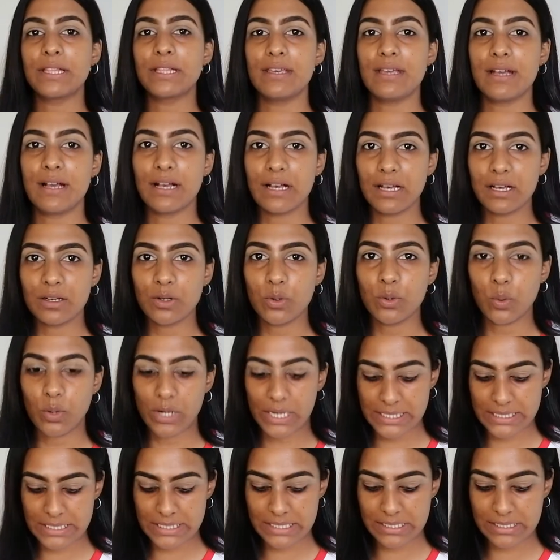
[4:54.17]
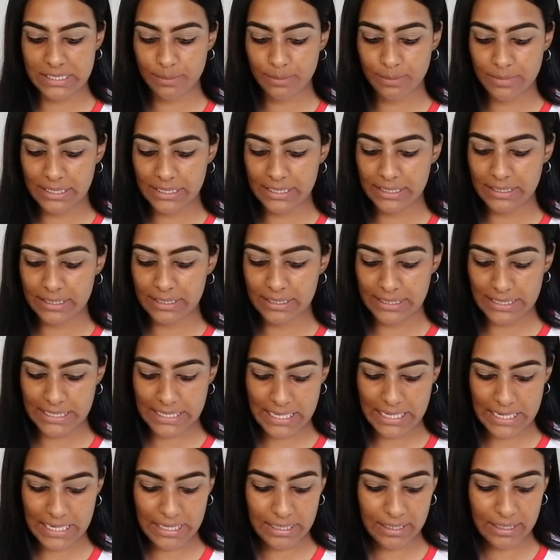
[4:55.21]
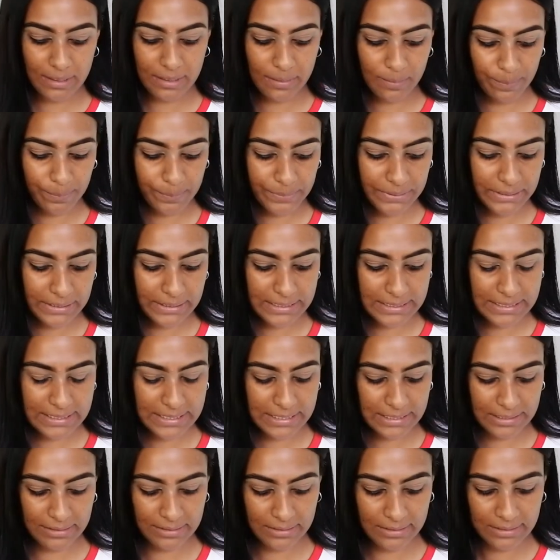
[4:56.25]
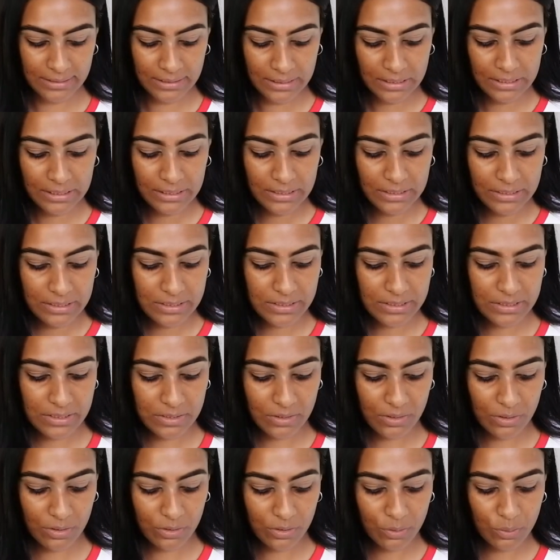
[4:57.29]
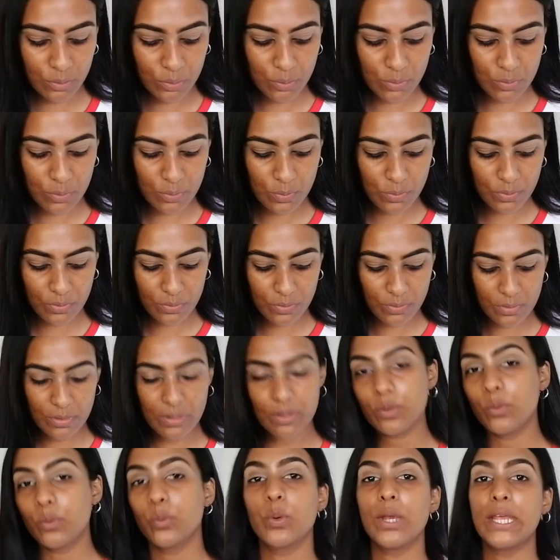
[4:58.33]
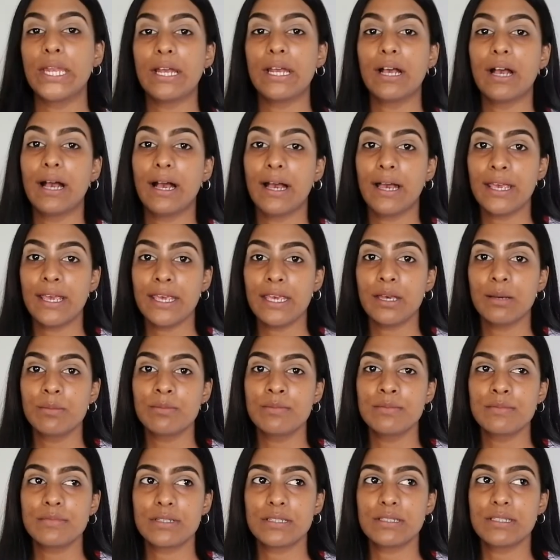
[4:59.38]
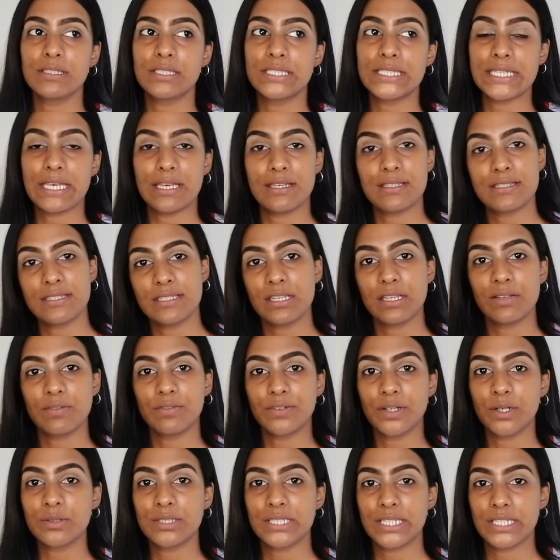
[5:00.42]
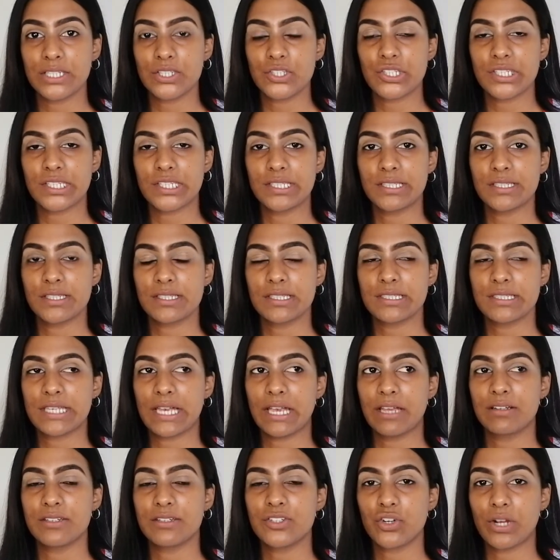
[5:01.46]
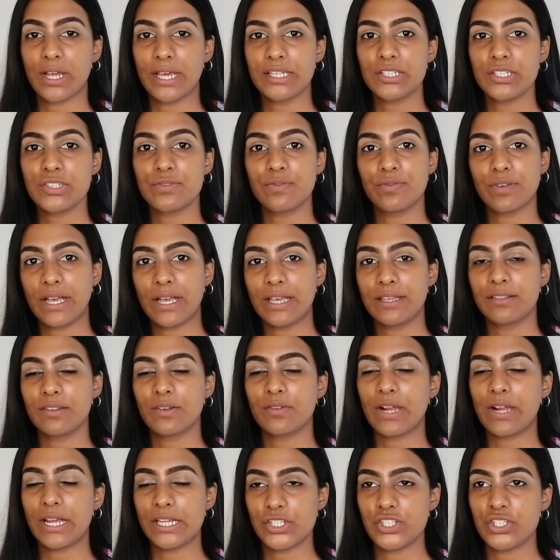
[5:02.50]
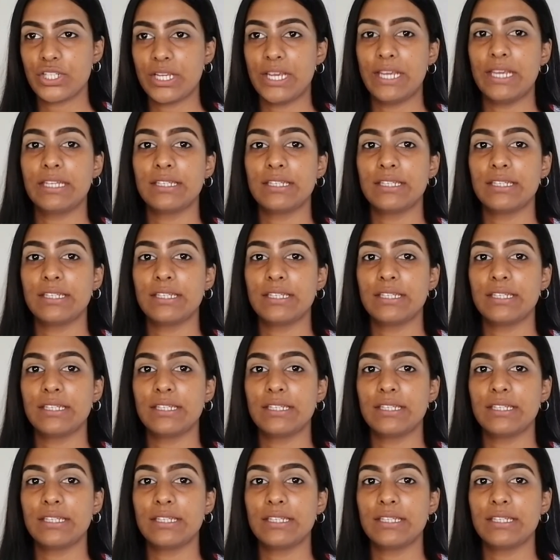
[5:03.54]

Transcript: but they are quite similar in person. So when I am testing foundations and trying to find the right